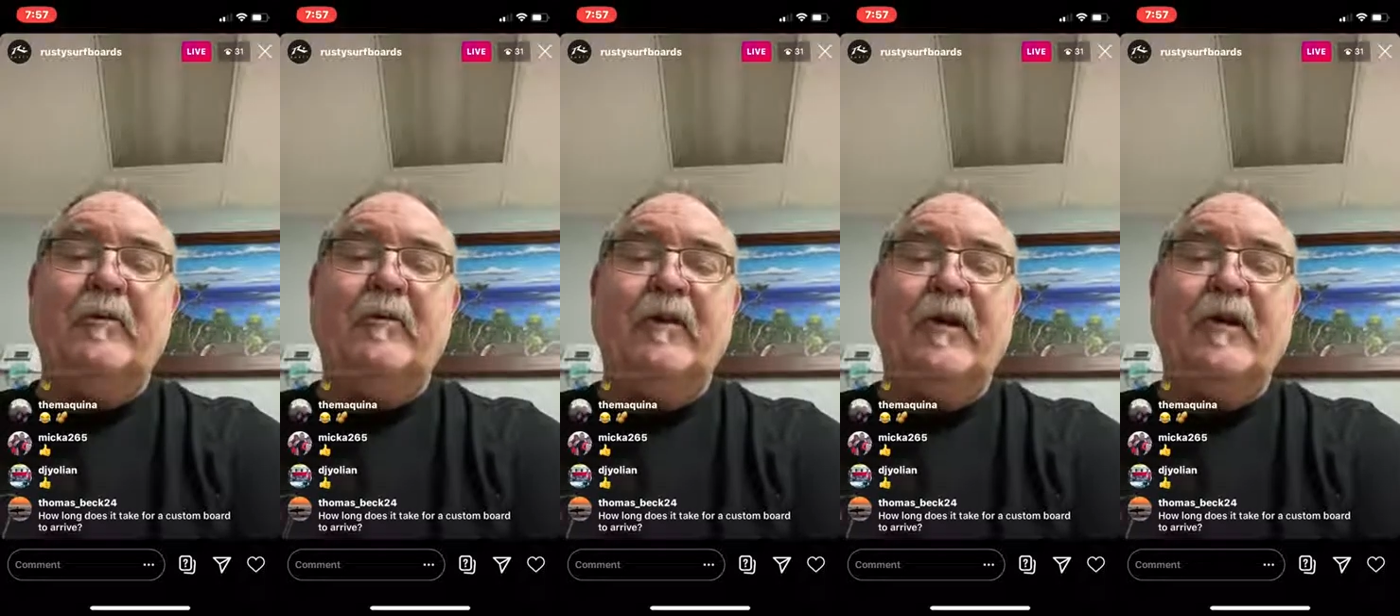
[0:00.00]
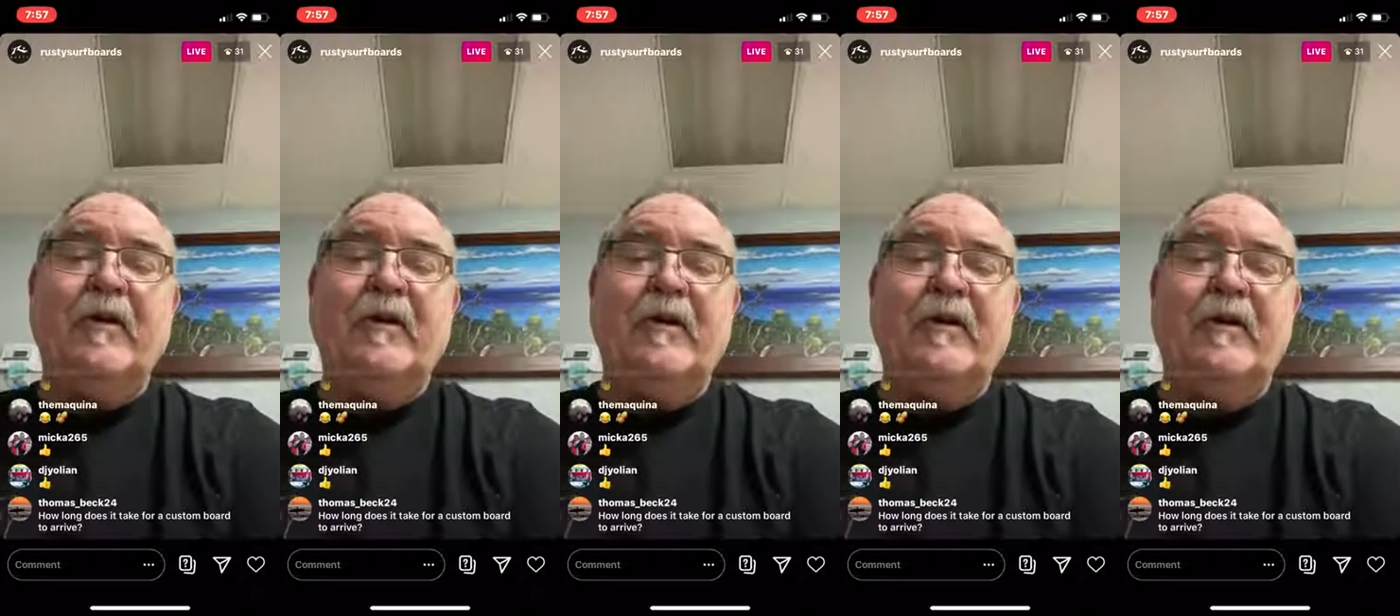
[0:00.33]
to
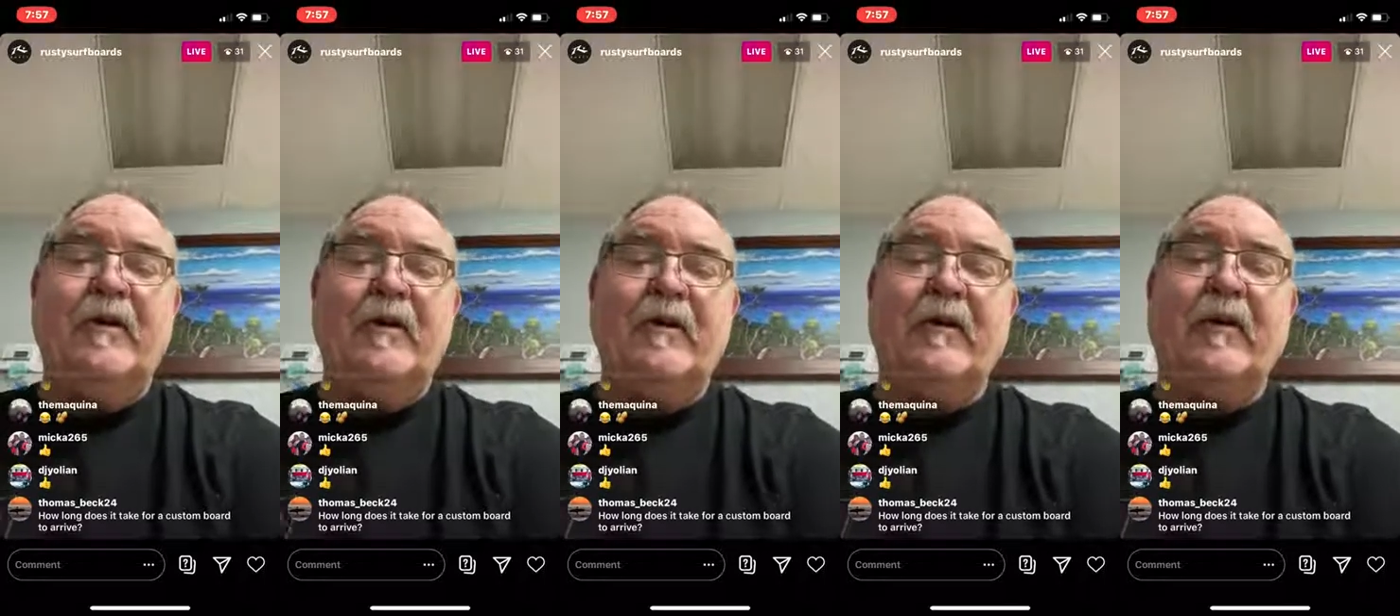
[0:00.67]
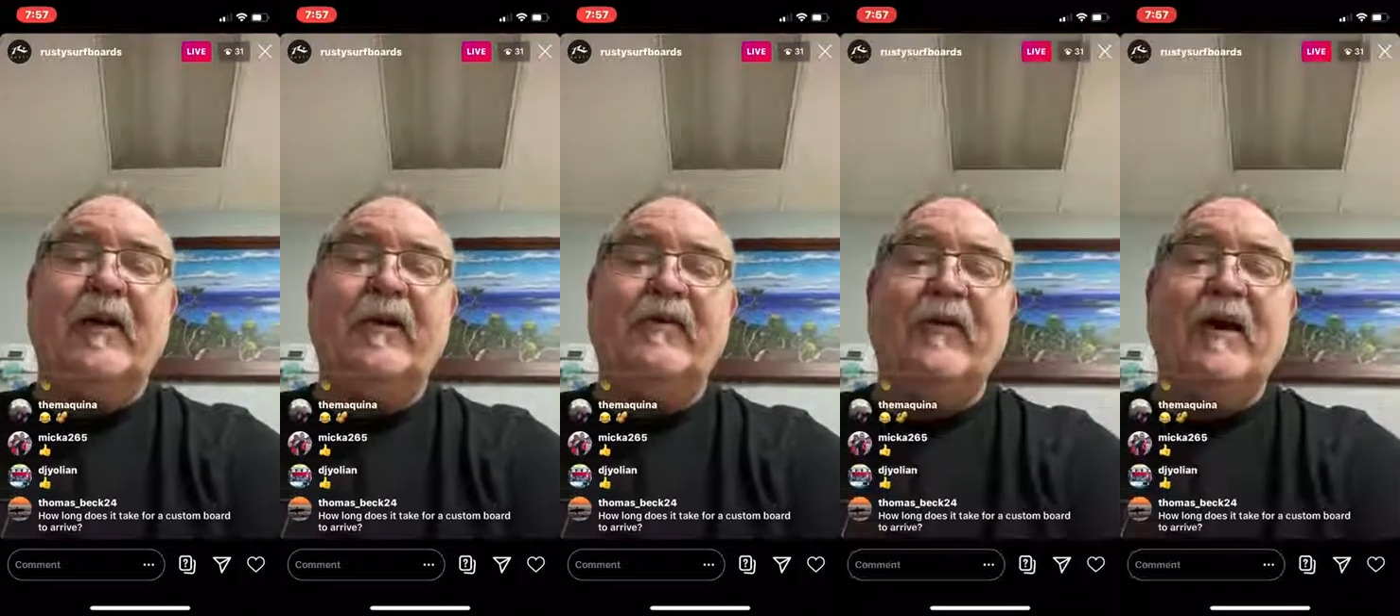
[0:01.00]
me the
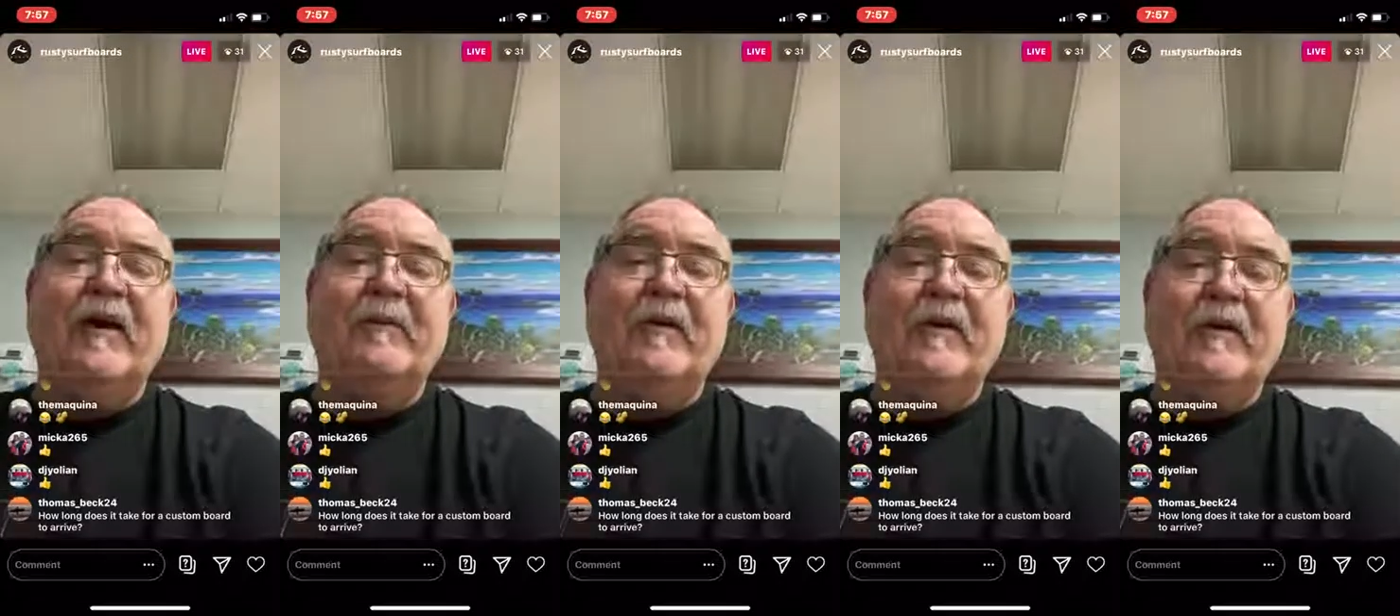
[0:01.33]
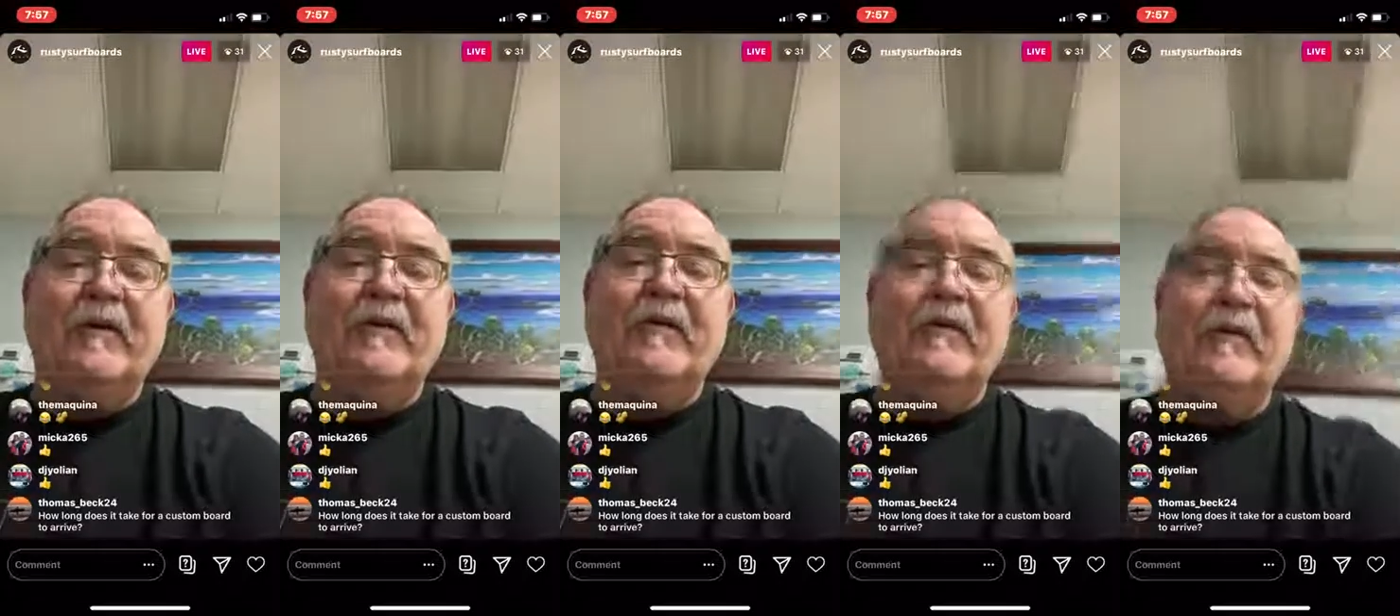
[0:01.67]
greatest
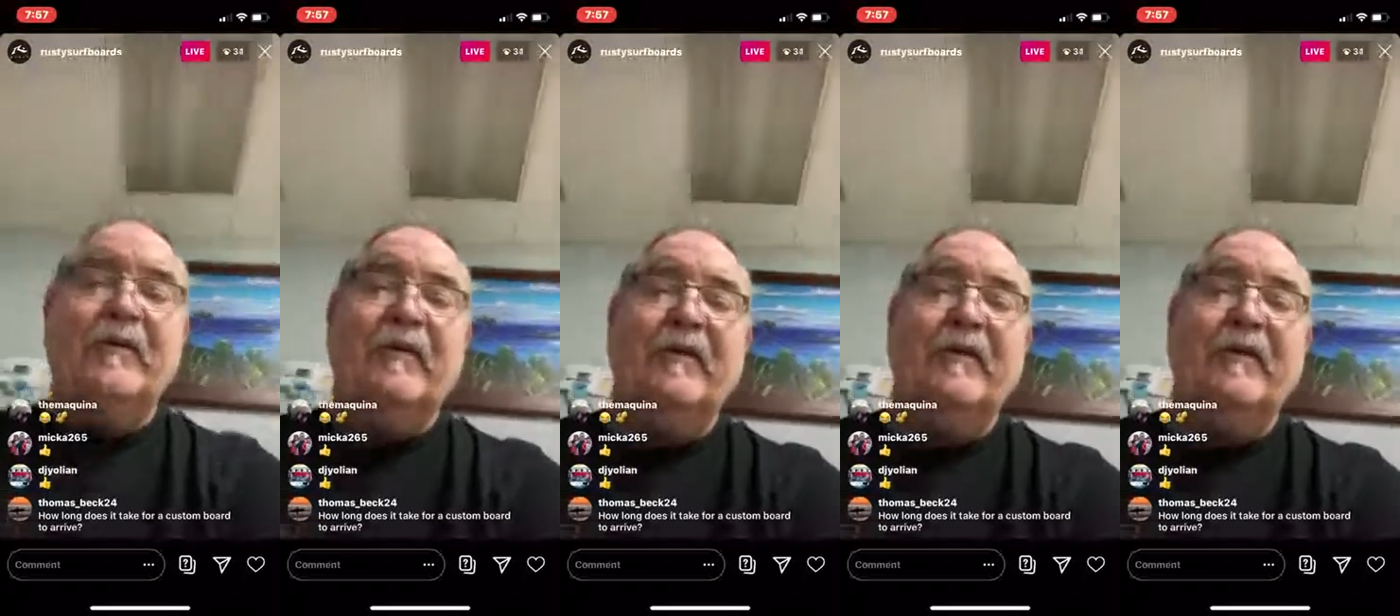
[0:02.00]
happiness.